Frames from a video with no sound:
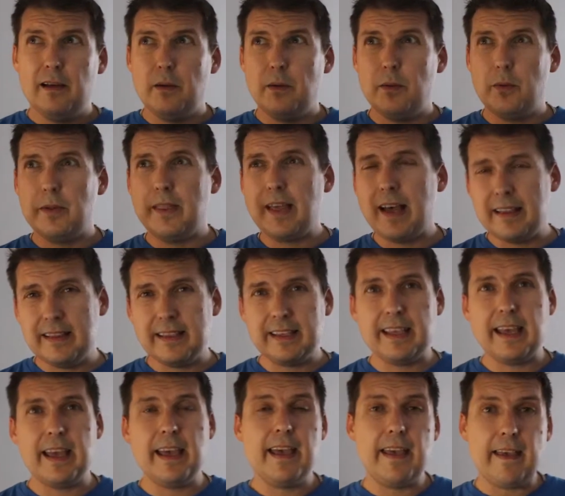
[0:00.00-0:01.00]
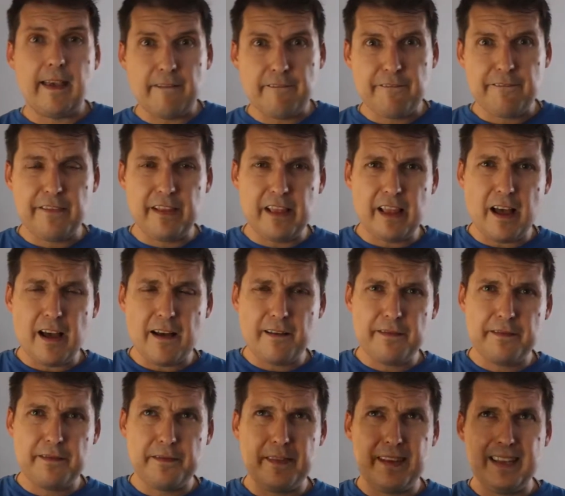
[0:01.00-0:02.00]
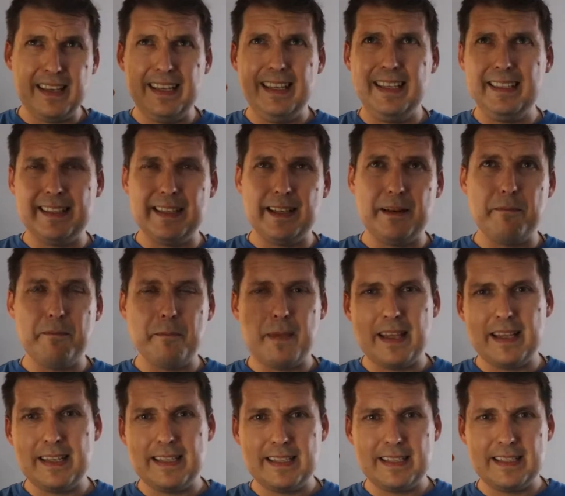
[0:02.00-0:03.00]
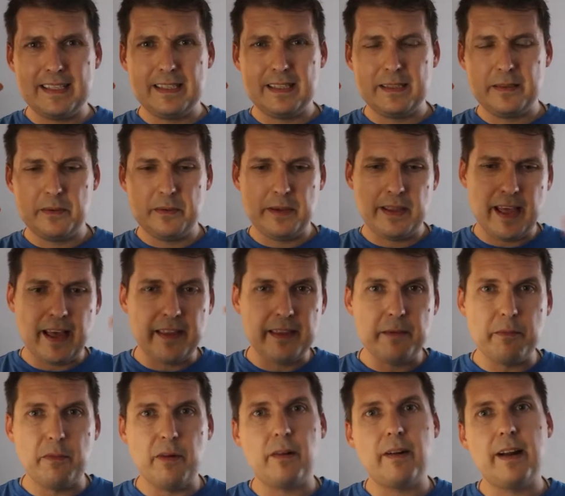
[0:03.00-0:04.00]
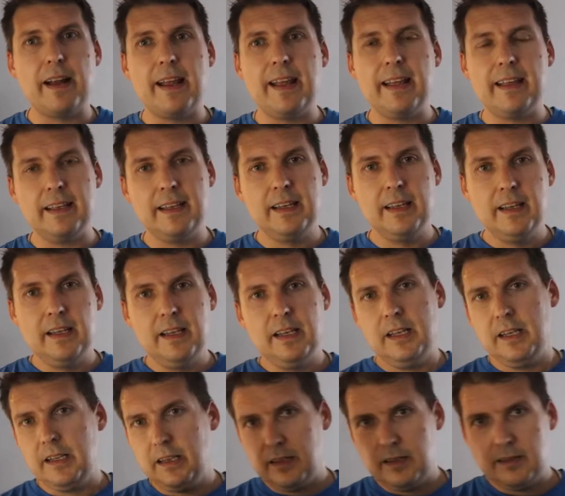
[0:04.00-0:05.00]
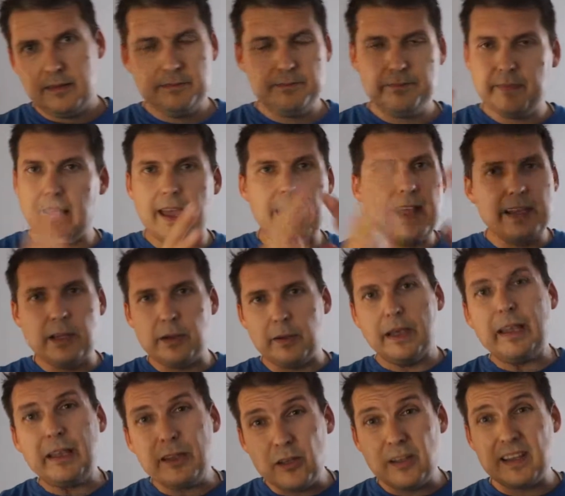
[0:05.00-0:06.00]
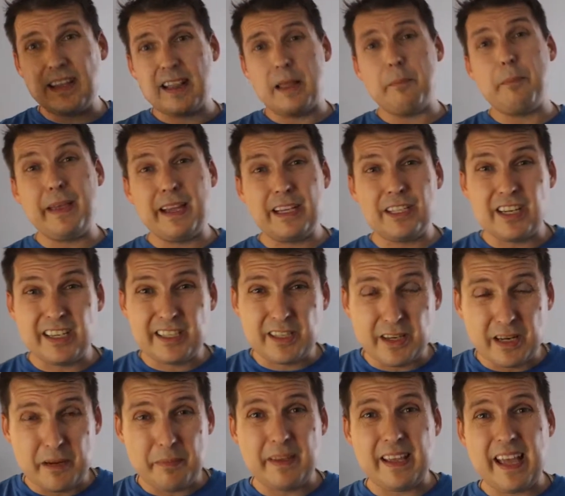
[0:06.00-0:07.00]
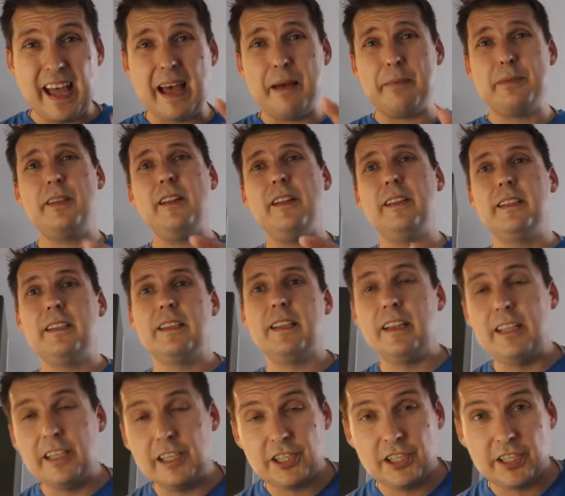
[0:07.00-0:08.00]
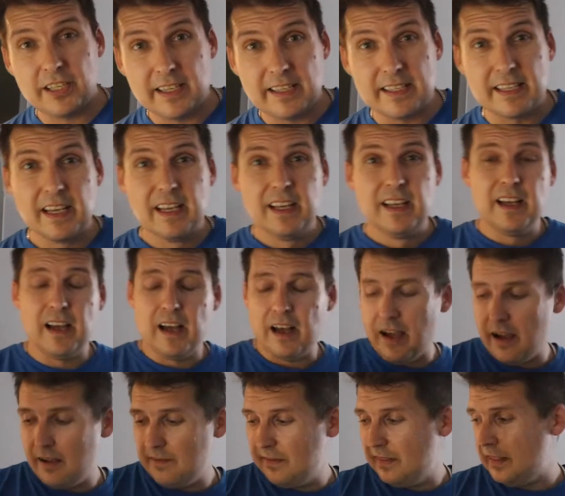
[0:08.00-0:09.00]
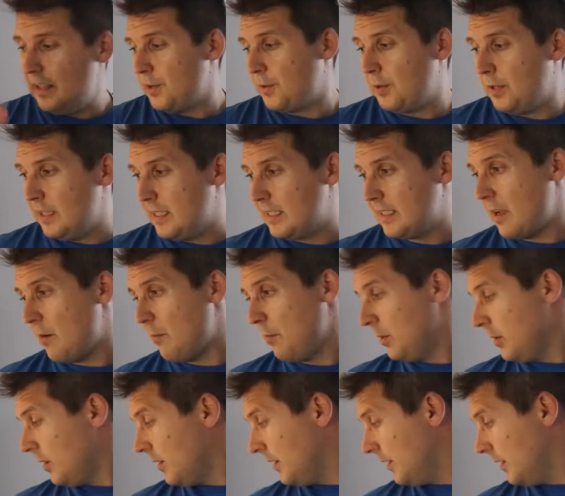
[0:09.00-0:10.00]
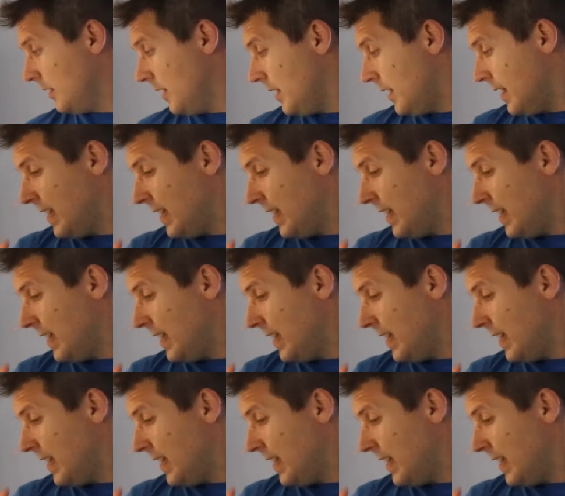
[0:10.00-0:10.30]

without the cake, fluff, eaten mess, without the meringue. Anyway, you get the picture. It's going to be absolutely delicious. I've literally stumbled on